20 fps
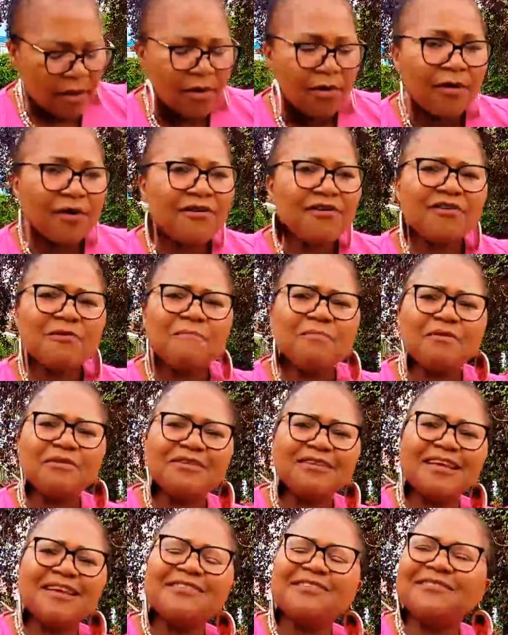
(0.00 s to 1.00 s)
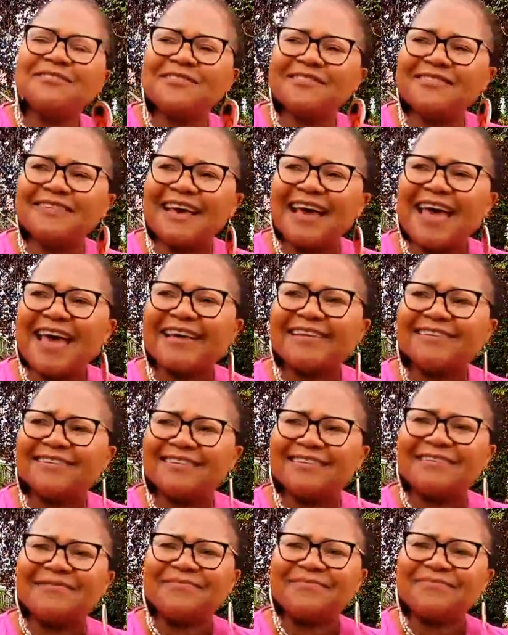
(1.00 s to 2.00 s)
contribution to
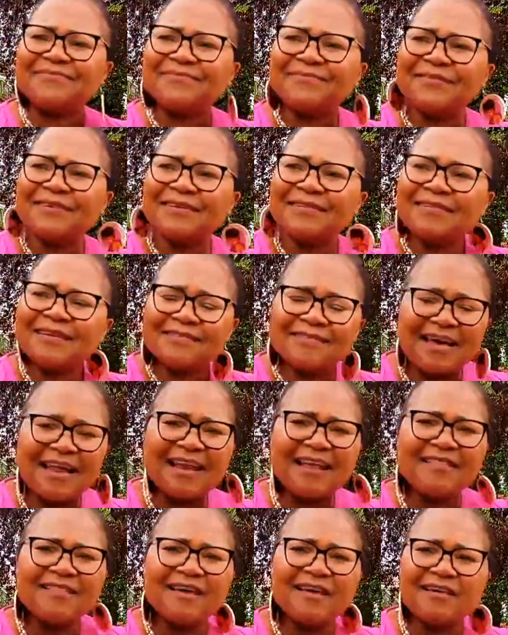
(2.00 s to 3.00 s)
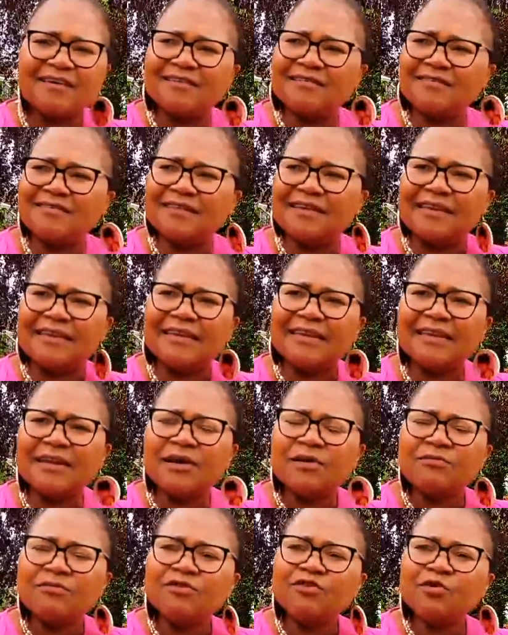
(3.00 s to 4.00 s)
society. That's another reason
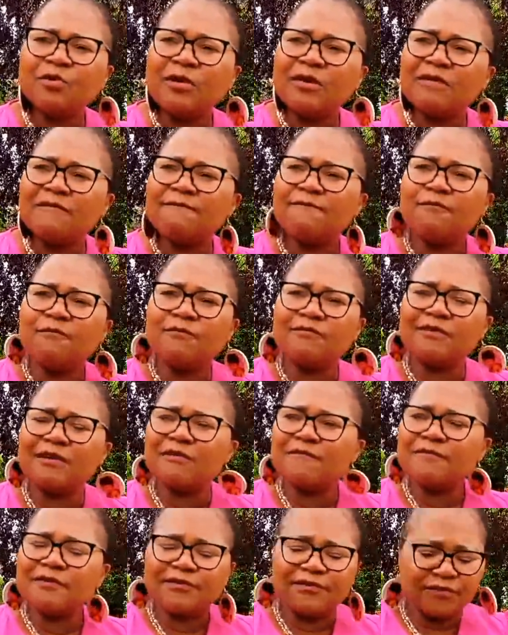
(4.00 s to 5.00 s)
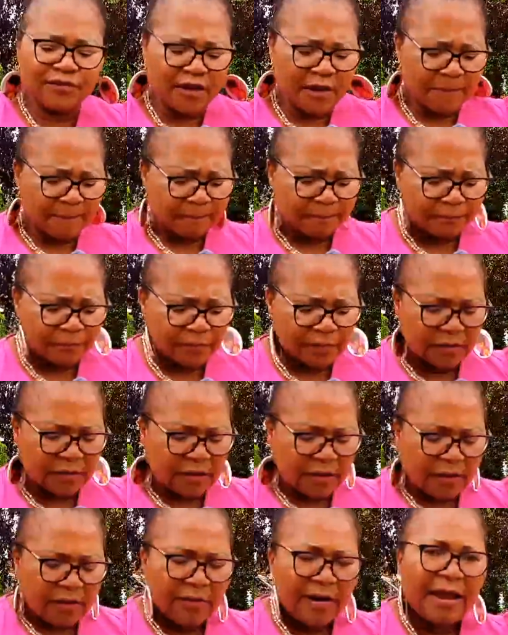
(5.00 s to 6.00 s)
which will give you self-esteem.
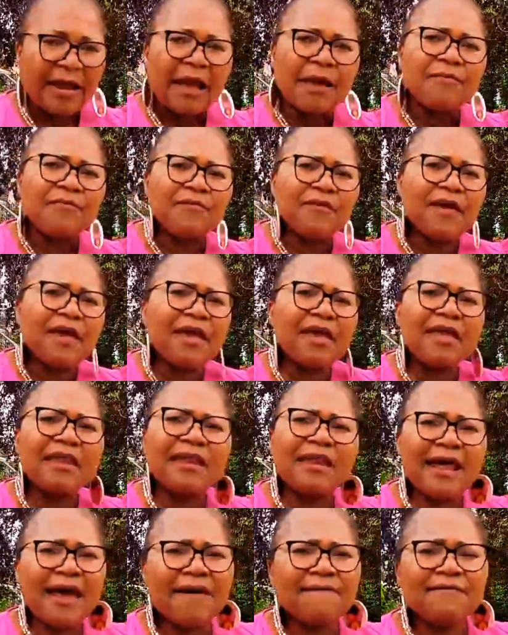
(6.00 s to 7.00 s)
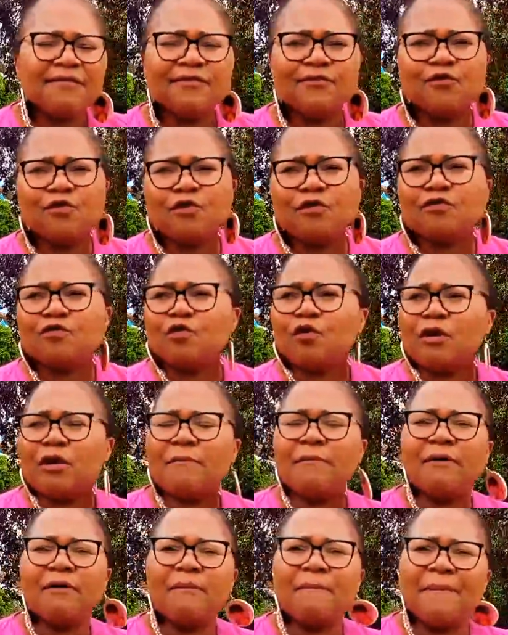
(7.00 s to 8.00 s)
Like I'm saying, in life, it's not all
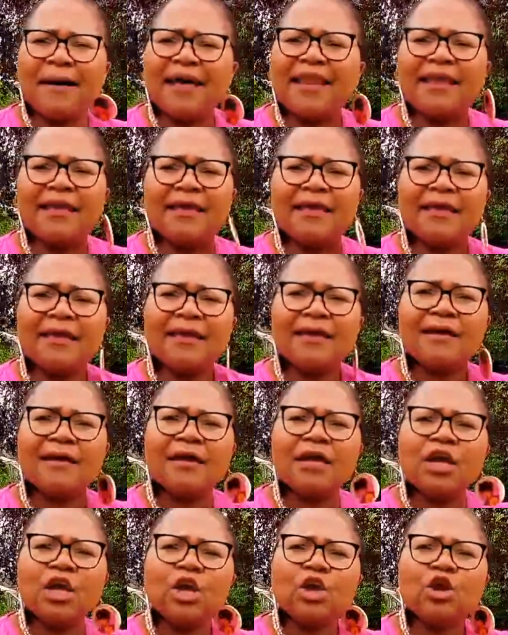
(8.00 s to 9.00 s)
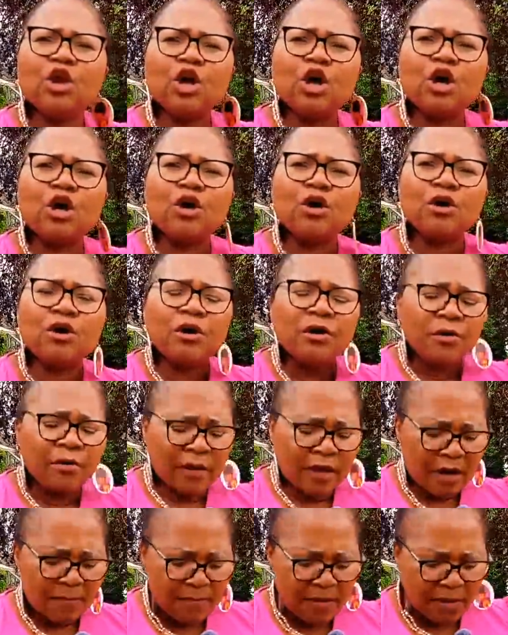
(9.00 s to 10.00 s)
about money. You know, you
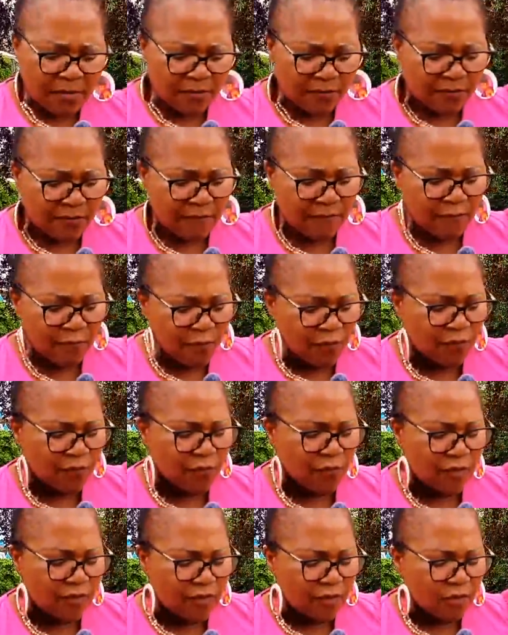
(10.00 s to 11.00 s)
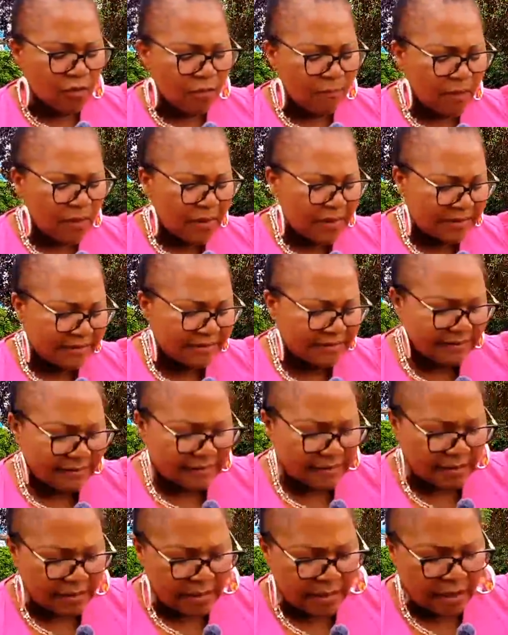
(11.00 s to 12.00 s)
can make yourself useful in the
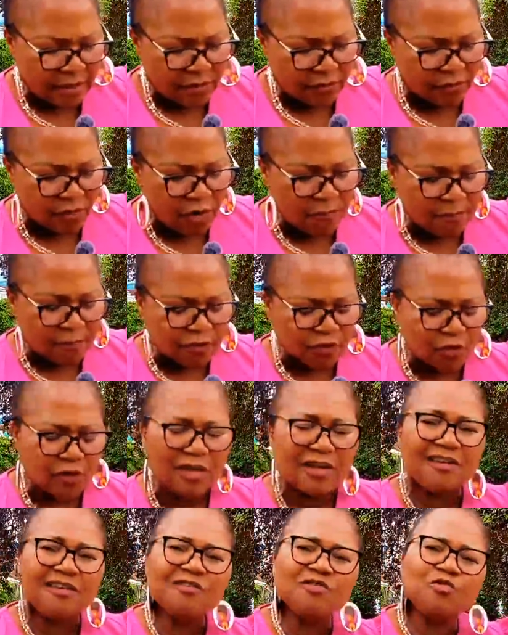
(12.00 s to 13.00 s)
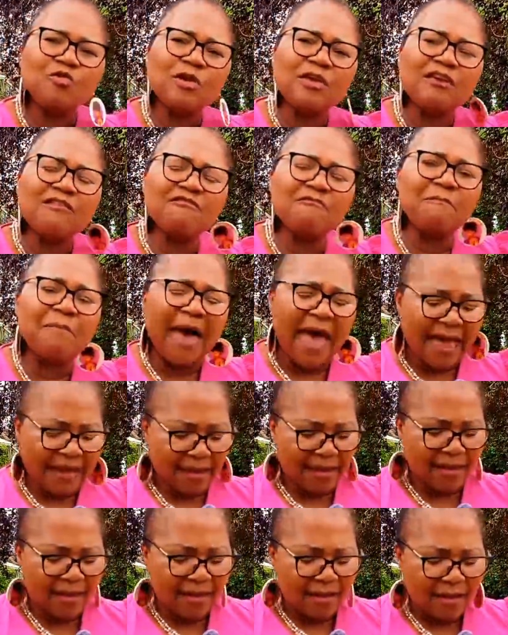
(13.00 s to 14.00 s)
community. So opportunities to give
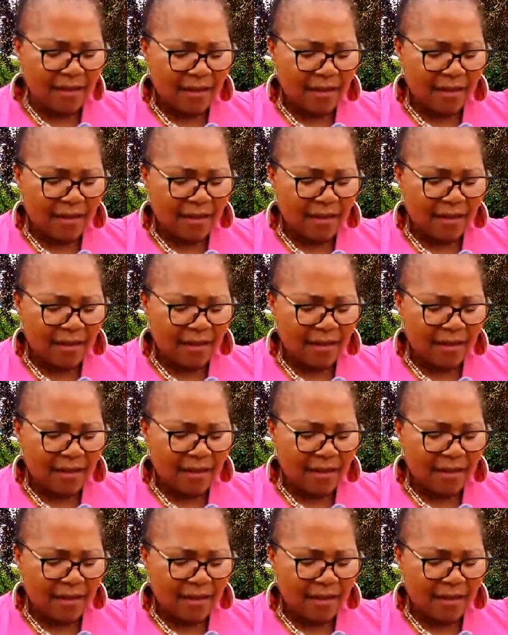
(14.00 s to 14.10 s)
back.